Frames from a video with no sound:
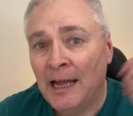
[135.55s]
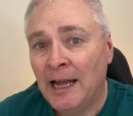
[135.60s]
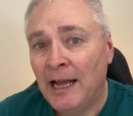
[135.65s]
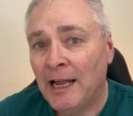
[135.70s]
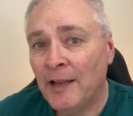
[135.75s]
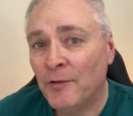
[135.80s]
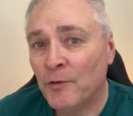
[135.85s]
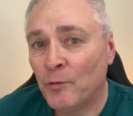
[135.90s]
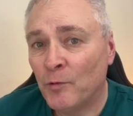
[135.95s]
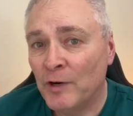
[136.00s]

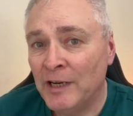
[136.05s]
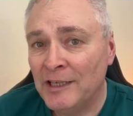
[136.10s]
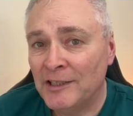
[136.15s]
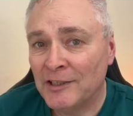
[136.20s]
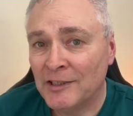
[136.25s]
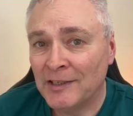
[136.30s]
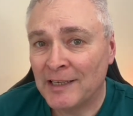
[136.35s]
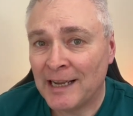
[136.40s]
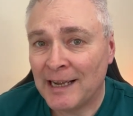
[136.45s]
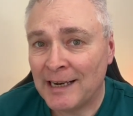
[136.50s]
And the
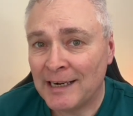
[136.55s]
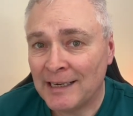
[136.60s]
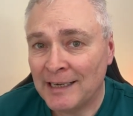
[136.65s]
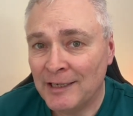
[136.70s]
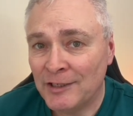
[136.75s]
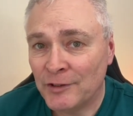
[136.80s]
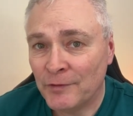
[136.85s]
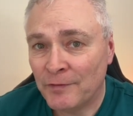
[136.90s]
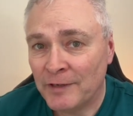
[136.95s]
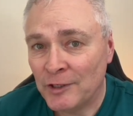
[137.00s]
reason that
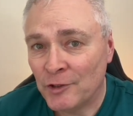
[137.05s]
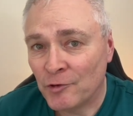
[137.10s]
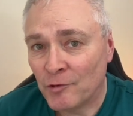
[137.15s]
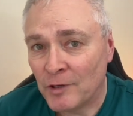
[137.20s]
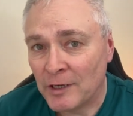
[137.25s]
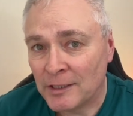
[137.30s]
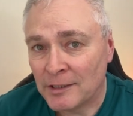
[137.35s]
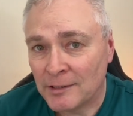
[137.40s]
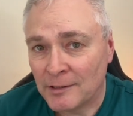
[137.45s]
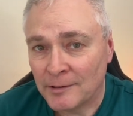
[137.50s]
is of
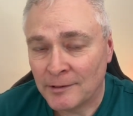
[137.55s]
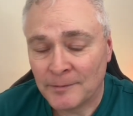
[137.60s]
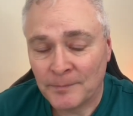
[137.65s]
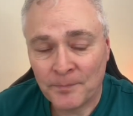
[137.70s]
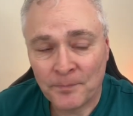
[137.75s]
interest